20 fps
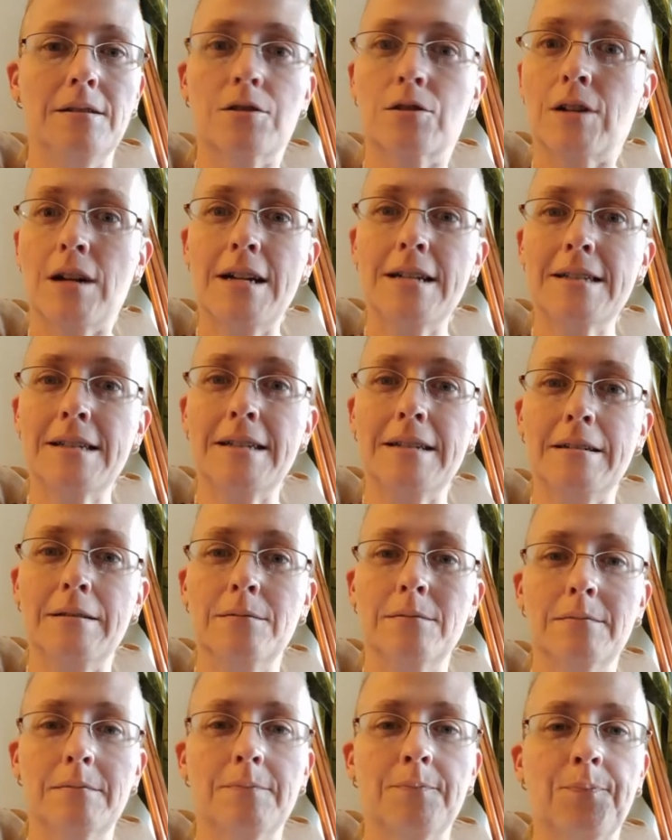It's crazy.
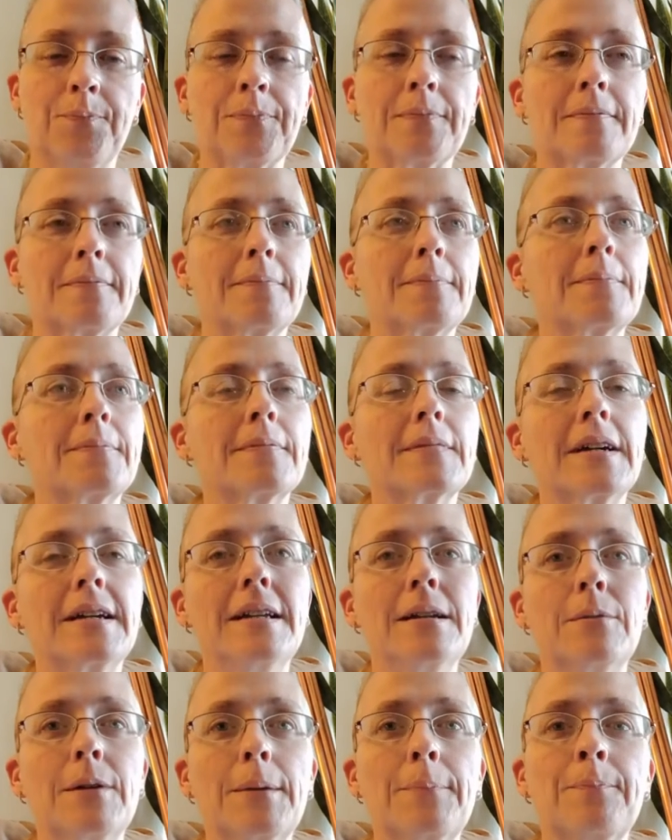
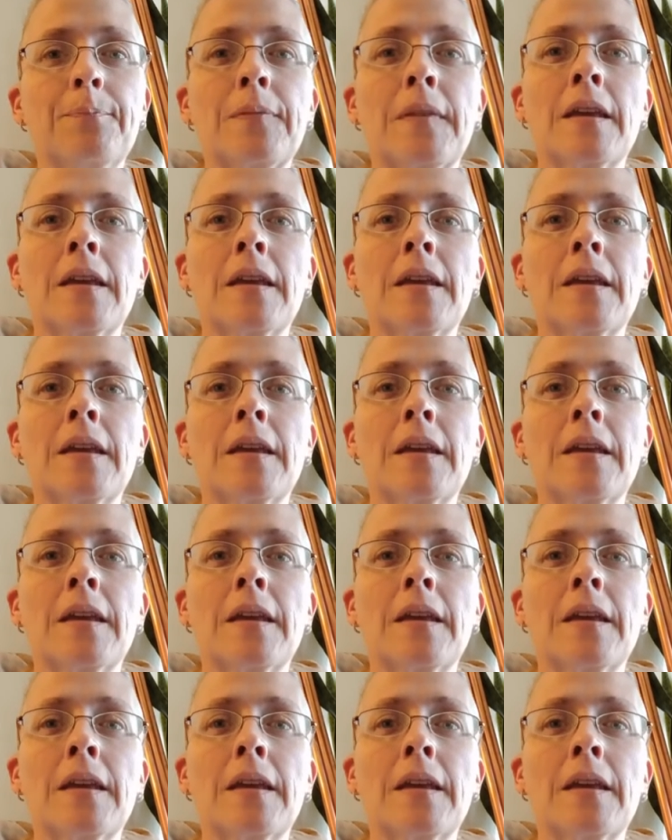Anyway,